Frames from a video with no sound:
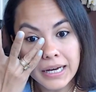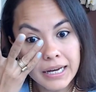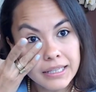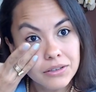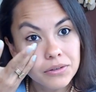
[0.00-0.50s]

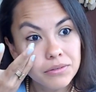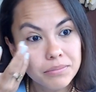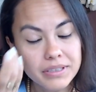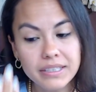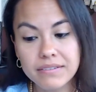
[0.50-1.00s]
I do
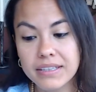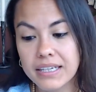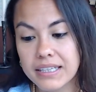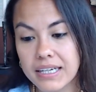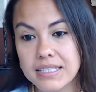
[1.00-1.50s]
believe
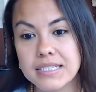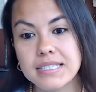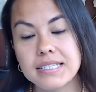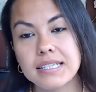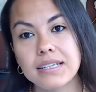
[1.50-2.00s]
that that's